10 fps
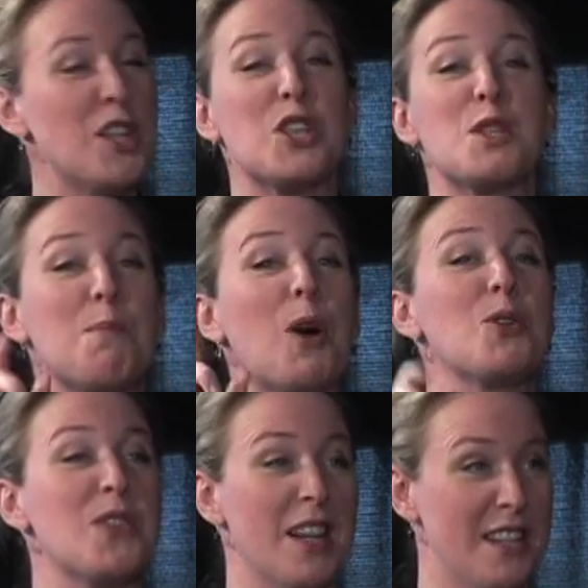A
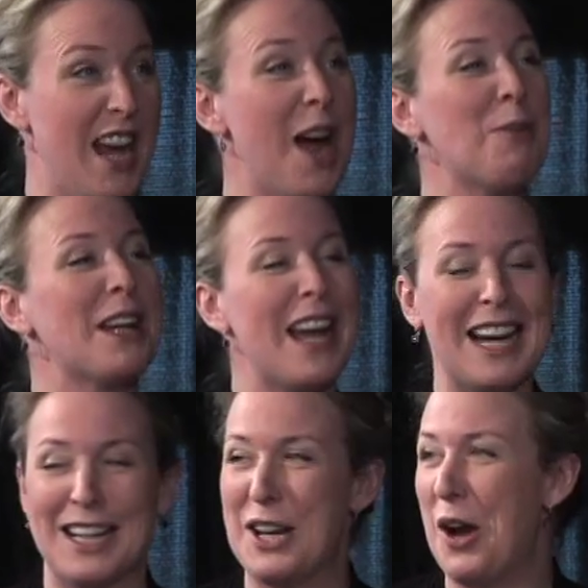dispersant. I would
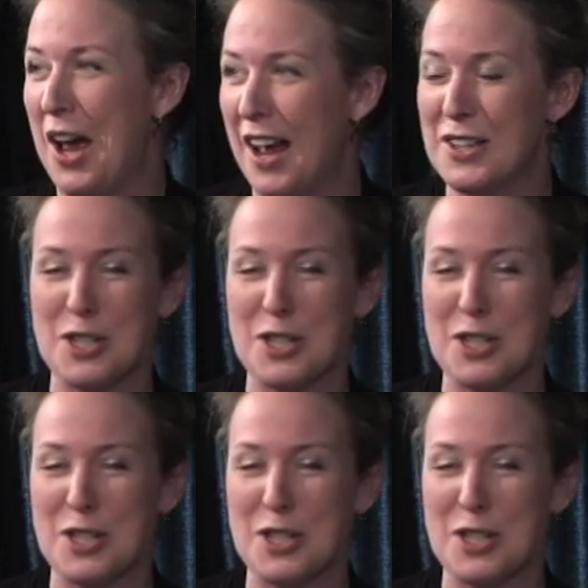like a